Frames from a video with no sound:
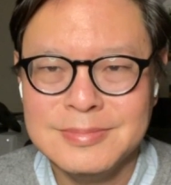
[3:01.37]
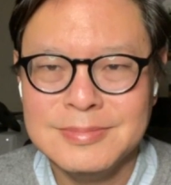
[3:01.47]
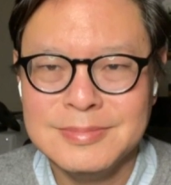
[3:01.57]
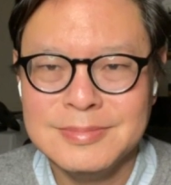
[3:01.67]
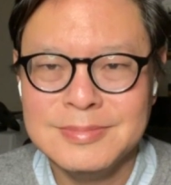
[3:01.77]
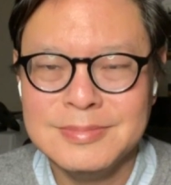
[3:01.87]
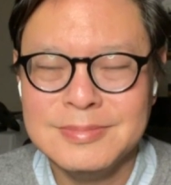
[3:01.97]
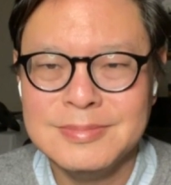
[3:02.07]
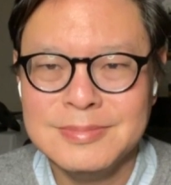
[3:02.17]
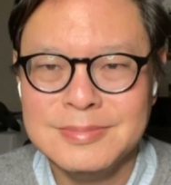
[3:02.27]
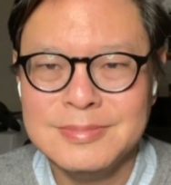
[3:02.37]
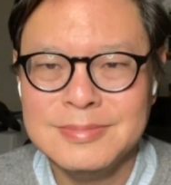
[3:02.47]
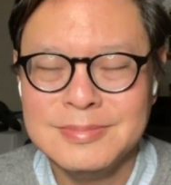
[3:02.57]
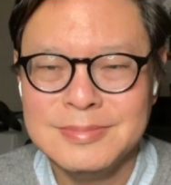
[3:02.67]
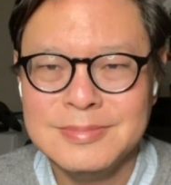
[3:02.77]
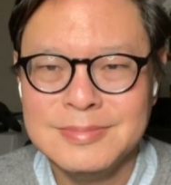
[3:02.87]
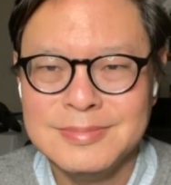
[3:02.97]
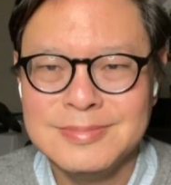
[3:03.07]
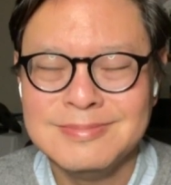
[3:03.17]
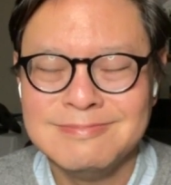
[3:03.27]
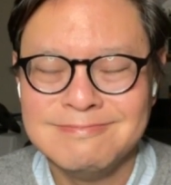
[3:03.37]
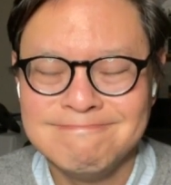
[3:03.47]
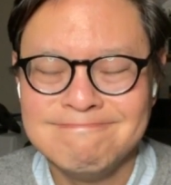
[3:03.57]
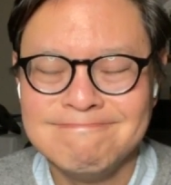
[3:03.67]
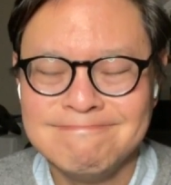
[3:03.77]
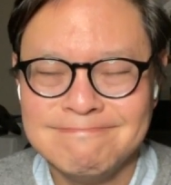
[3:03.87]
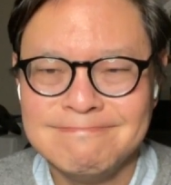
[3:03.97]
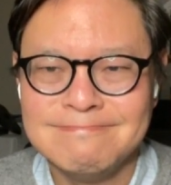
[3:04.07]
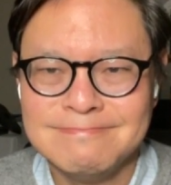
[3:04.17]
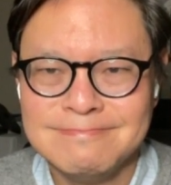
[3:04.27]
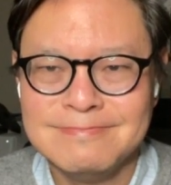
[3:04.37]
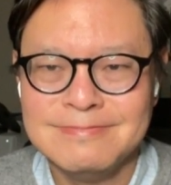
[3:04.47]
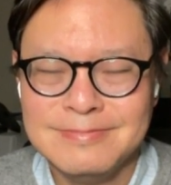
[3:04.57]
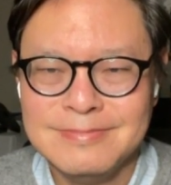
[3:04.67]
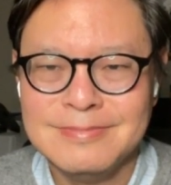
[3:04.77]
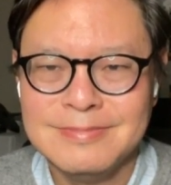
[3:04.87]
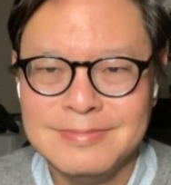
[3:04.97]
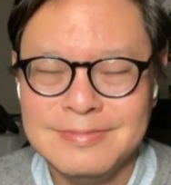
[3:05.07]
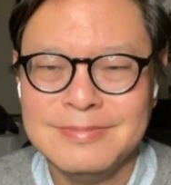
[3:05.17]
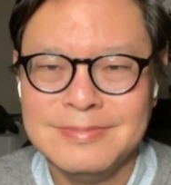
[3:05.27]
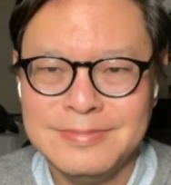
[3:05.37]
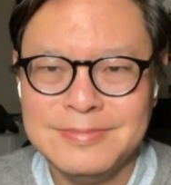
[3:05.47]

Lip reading: No words are spoken by the person on screen.